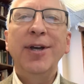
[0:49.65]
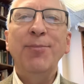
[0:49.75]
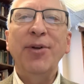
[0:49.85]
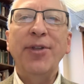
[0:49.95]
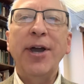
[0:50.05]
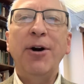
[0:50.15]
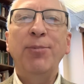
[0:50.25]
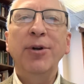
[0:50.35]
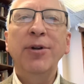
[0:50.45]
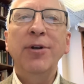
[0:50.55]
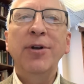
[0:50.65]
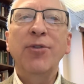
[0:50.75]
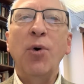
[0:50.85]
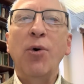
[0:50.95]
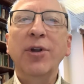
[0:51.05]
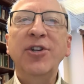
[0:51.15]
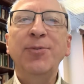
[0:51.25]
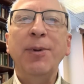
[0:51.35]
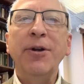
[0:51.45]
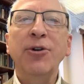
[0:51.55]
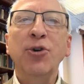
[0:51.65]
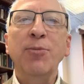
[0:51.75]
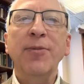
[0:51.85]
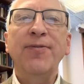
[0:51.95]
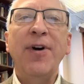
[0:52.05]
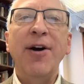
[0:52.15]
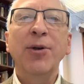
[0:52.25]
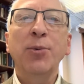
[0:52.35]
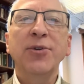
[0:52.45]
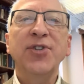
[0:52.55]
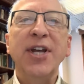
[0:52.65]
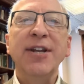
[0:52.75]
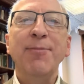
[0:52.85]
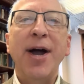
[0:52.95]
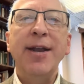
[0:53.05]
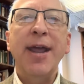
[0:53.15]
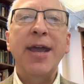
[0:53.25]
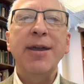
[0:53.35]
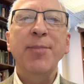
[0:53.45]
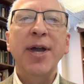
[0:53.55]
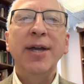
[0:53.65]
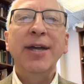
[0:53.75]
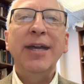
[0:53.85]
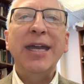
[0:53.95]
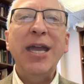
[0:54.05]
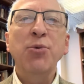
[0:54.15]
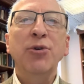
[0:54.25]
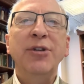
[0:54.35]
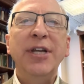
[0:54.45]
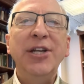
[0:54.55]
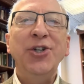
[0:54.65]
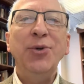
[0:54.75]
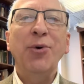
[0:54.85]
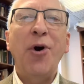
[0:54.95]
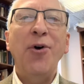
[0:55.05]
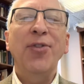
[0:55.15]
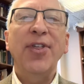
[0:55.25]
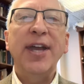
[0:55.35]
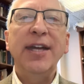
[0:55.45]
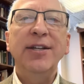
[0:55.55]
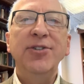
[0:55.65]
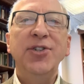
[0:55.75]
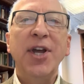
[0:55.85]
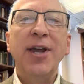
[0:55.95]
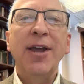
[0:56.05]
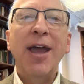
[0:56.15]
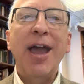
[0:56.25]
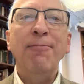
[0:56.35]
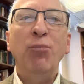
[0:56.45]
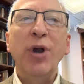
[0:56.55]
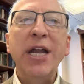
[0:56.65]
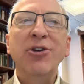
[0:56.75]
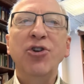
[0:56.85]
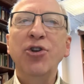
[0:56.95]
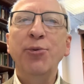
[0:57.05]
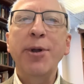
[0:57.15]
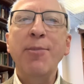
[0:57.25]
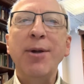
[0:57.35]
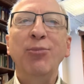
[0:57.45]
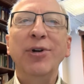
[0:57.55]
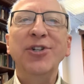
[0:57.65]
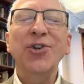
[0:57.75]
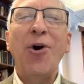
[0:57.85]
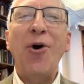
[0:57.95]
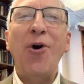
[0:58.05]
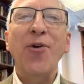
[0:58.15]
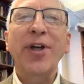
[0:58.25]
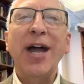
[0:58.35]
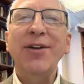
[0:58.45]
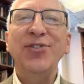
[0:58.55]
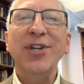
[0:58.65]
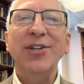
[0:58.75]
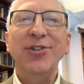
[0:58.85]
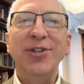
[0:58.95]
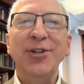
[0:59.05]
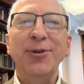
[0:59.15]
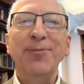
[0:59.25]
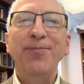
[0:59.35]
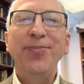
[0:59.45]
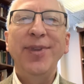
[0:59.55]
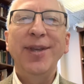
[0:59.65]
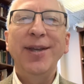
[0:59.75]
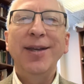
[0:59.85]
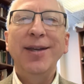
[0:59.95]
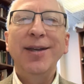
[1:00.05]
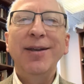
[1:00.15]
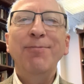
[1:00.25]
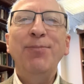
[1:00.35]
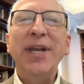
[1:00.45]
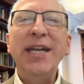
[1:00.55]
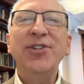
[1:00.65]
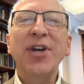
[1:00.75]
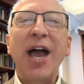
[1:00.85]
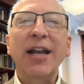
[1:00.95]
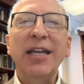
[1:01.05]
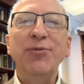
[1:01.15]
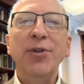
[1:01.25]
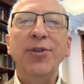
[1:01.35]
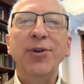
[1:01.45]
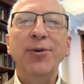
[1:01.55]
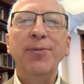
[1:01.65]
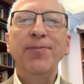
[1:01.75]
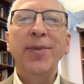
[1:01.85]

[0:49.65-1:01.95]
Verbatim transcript: But the Helper, the Holy Spirit, whom the Father will send in my name, he will teach you all things and bring to your remembrance all that I have said to you. Peace I leave with you.